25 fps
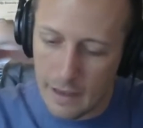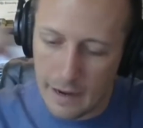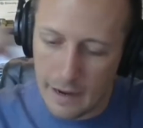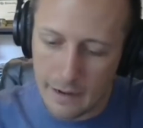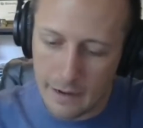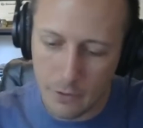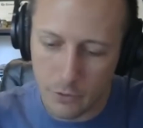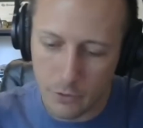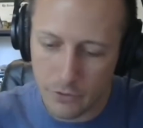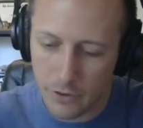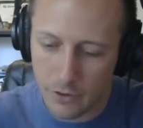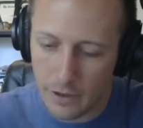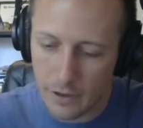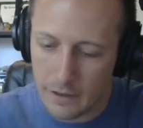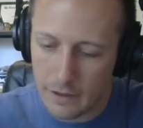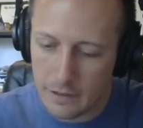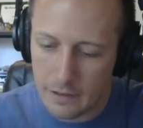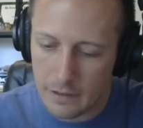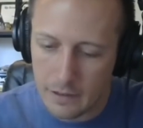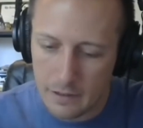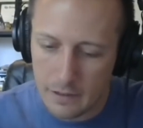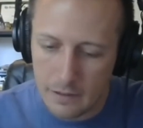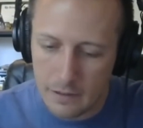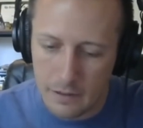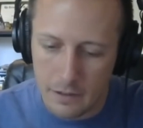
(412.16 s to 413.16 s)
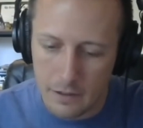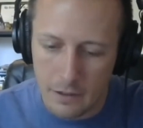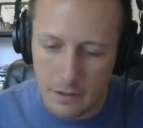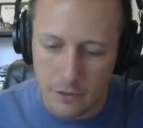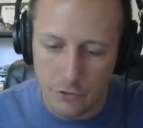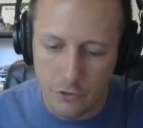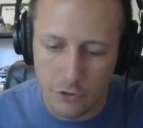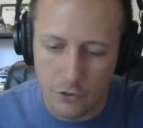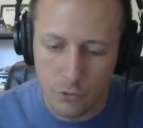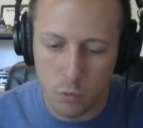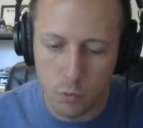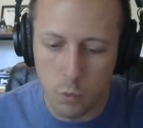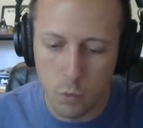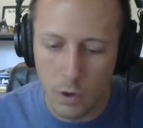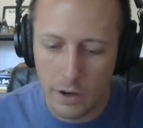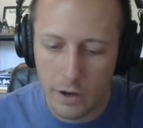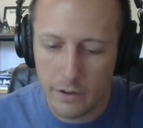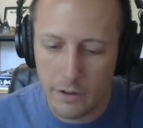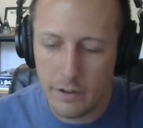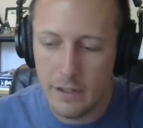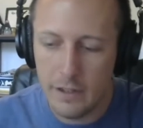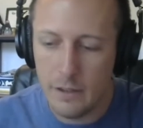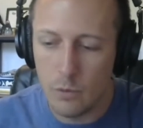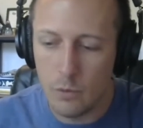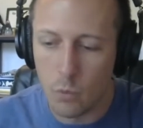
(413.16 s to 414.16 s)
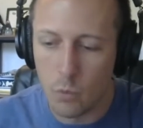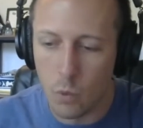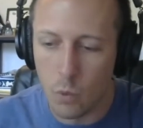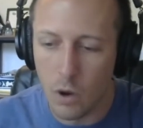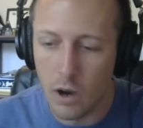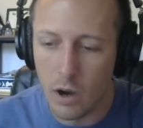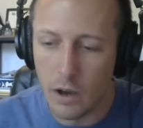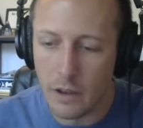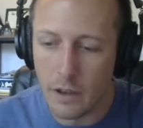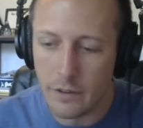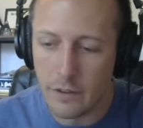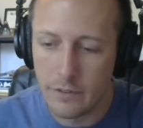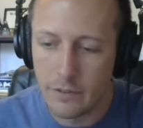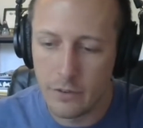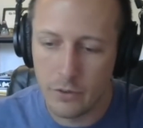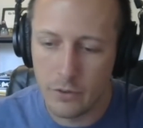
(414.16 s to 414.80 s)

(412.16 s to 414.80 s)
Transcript: and it was like just where he was.